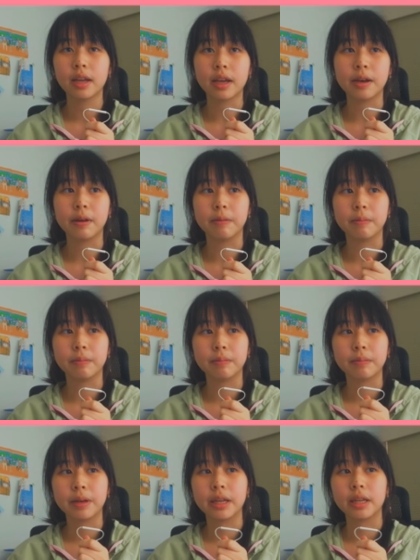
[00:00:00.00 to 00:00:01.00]

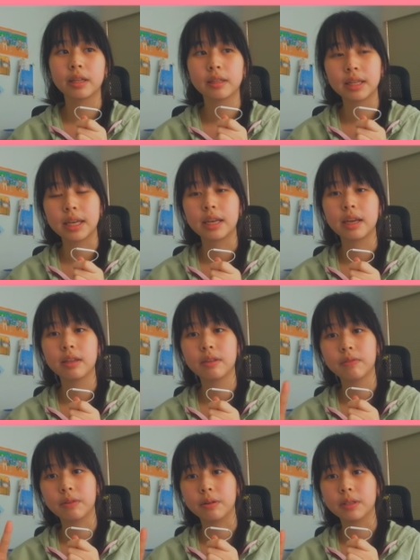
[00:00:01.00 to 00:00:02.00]
but taking
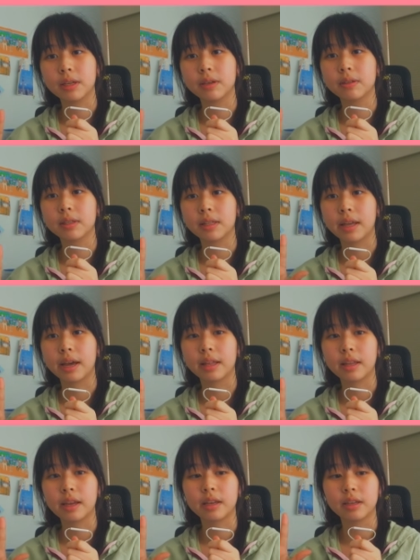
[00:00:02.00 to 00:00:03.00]
photos
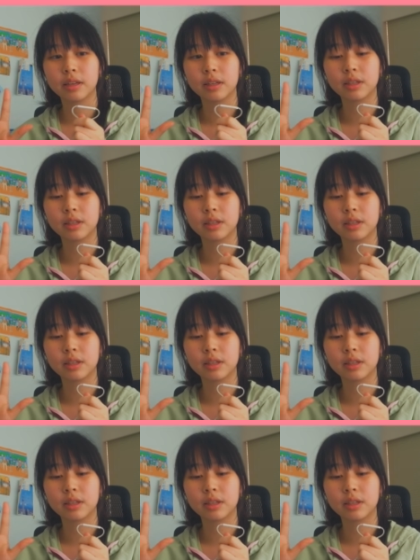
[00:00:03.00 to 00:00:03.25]
that like